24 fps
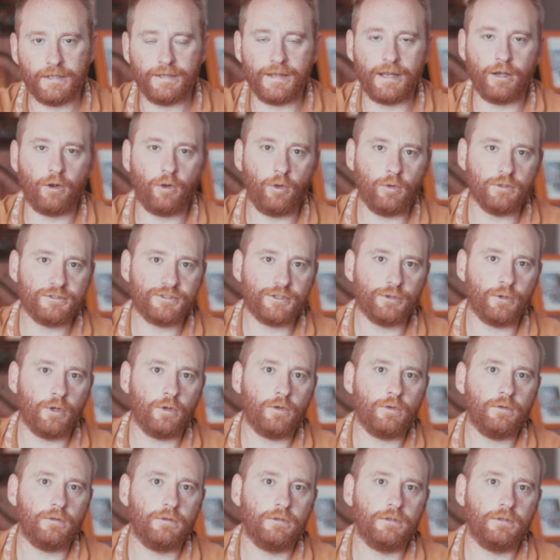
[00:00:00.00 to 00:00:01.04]
And that
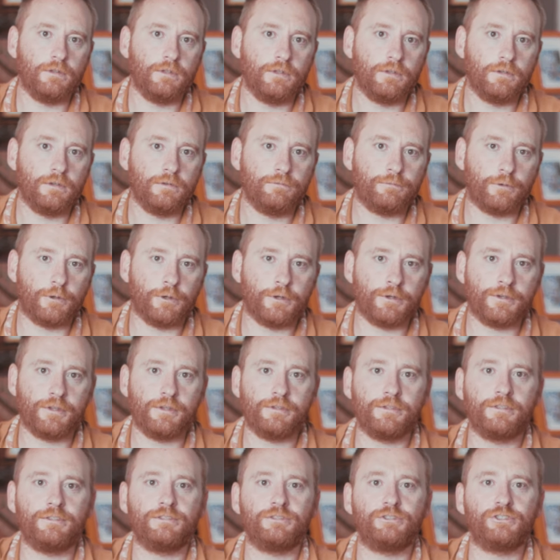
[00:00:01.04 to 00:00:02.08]
also
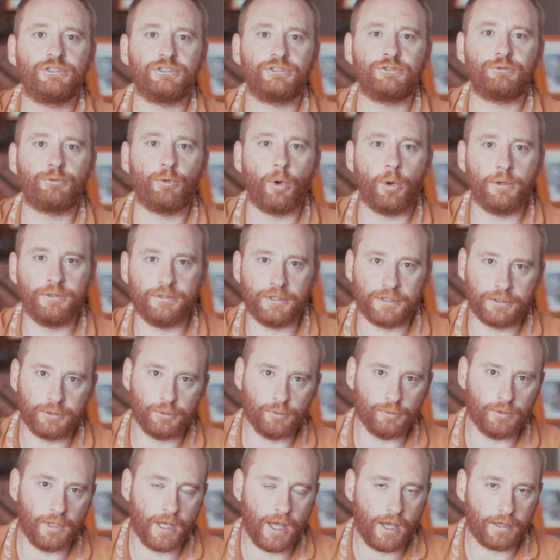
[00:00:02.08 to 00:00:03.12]
further destroyed the
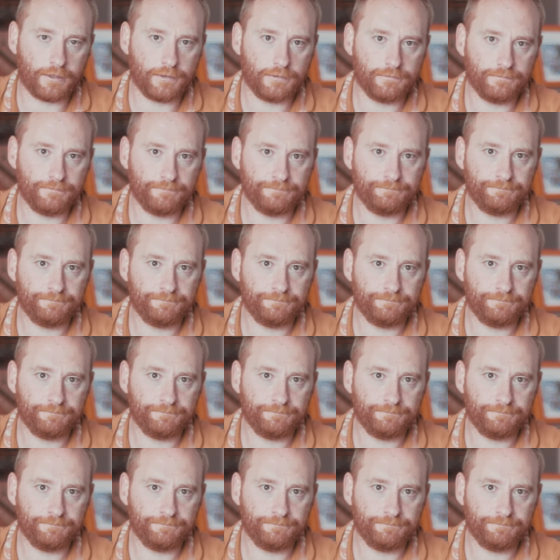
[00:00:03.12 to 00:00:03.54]
Gulag.